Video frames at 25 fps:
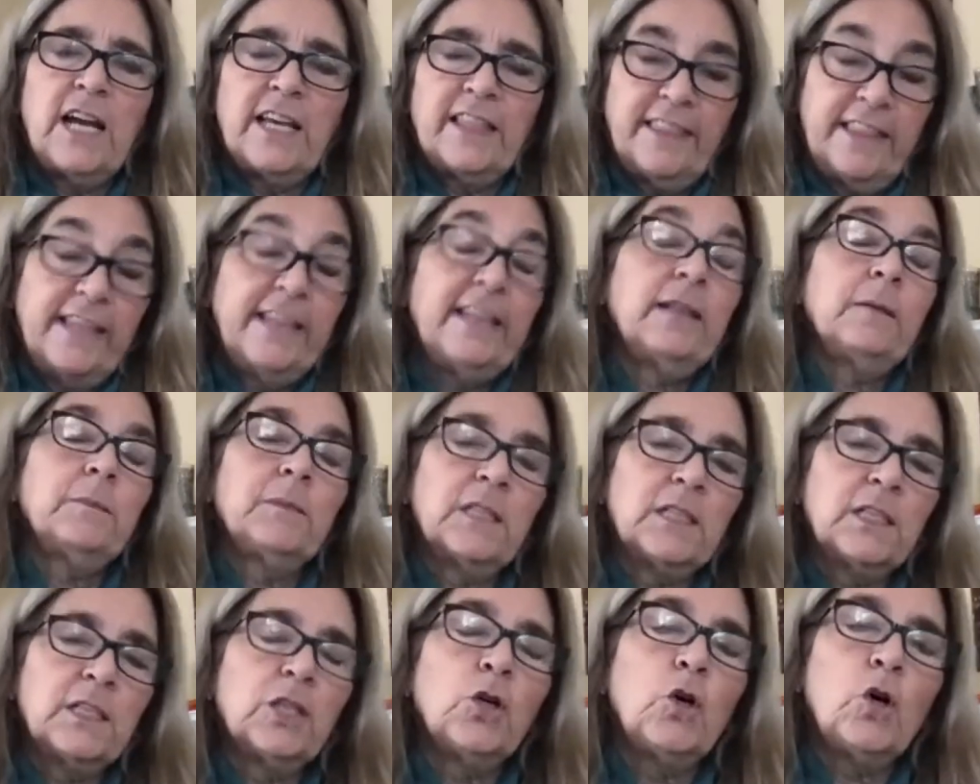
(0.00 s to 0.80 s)
think I'm
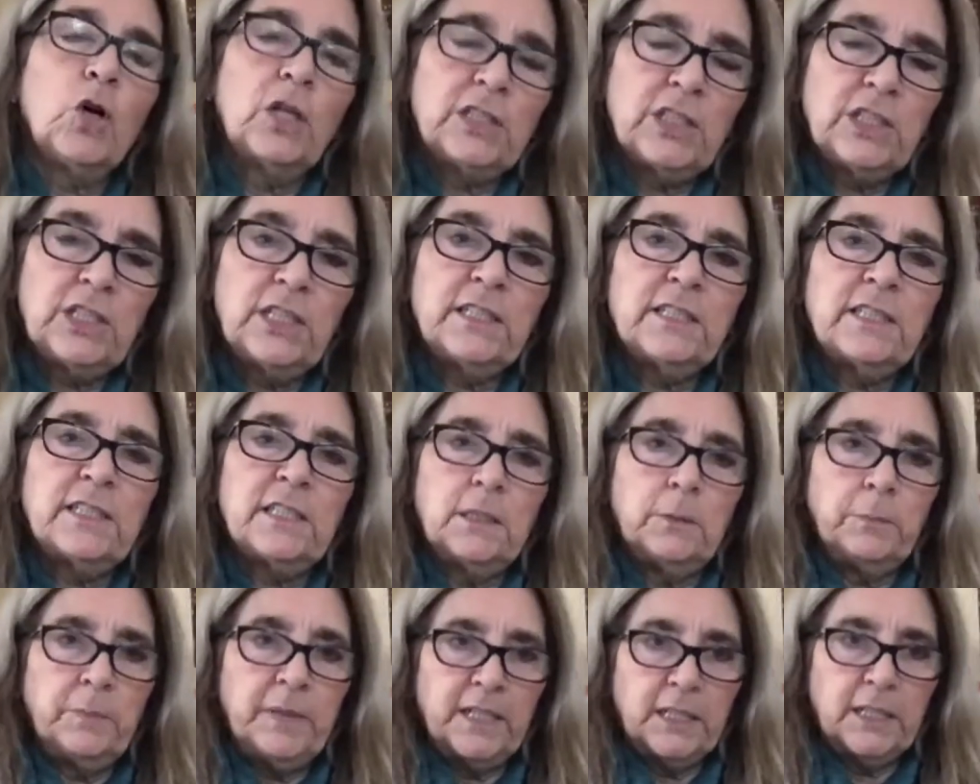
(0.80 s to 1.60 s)
gonna launch it
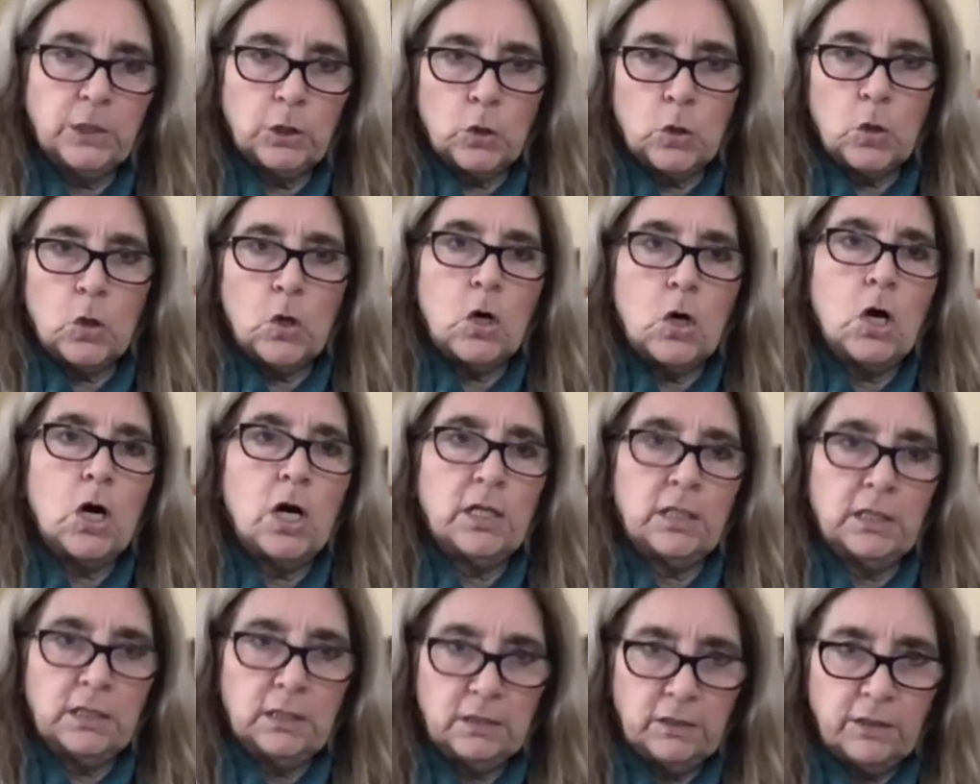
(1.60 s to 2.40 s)
to be
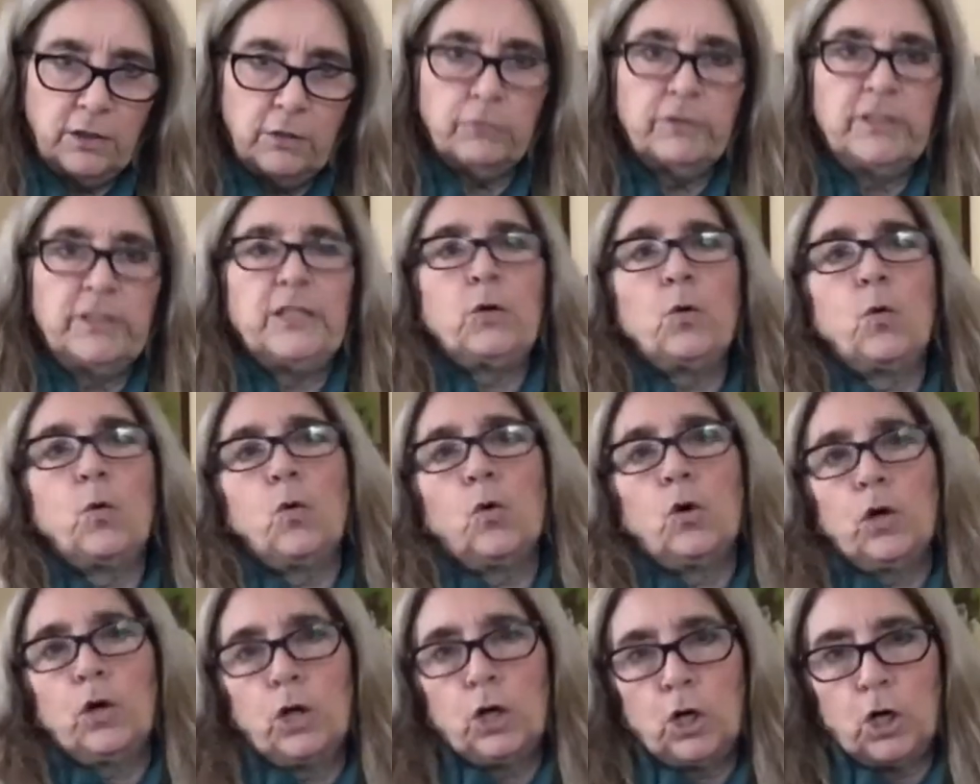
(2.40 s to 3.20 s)
long,
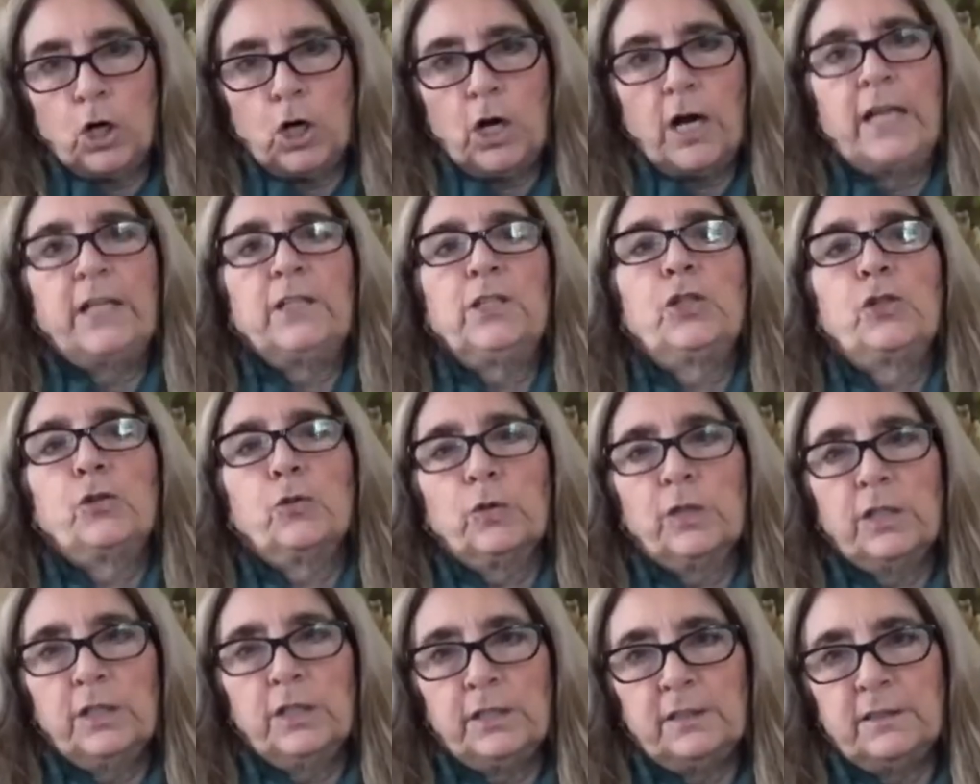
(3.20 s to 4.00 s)
3/4, and
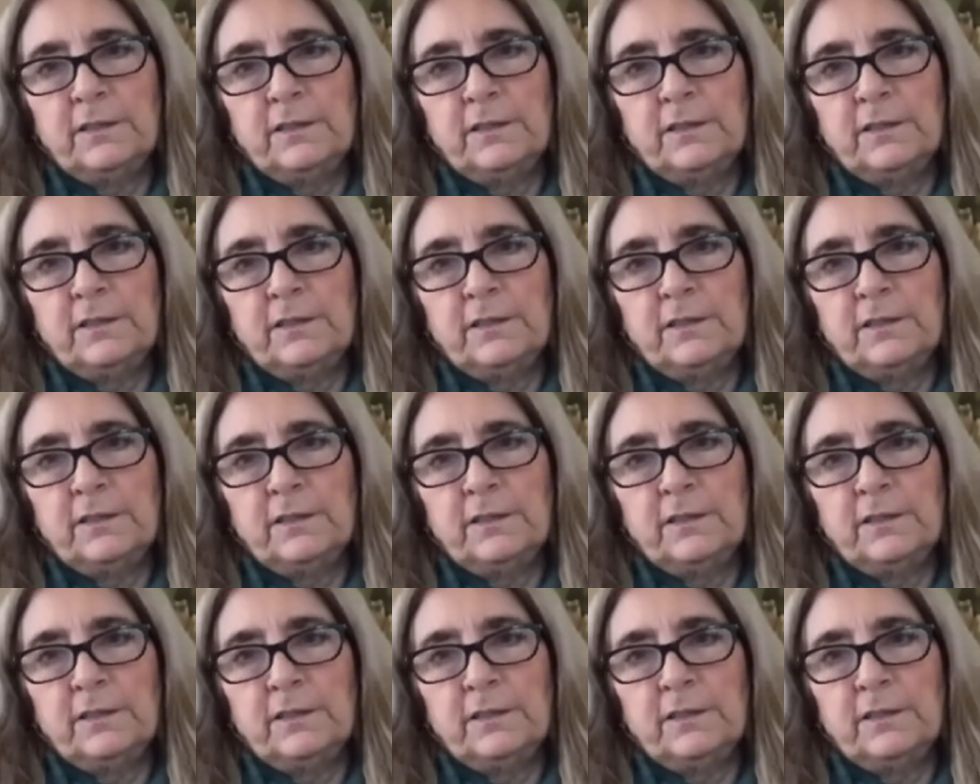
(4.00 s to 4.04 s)
short.